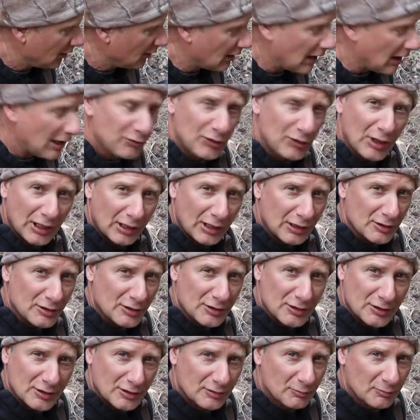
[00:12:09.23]
that thing
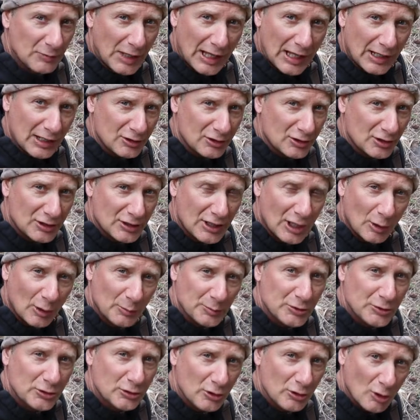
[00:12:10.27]
is, man, it just
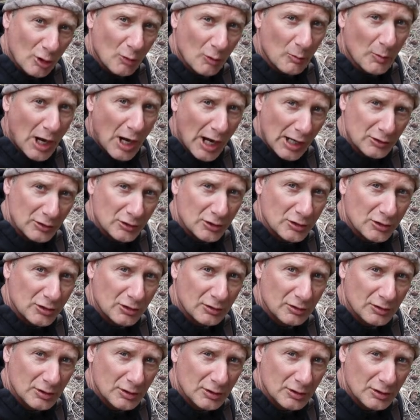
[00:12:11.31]
helps so much,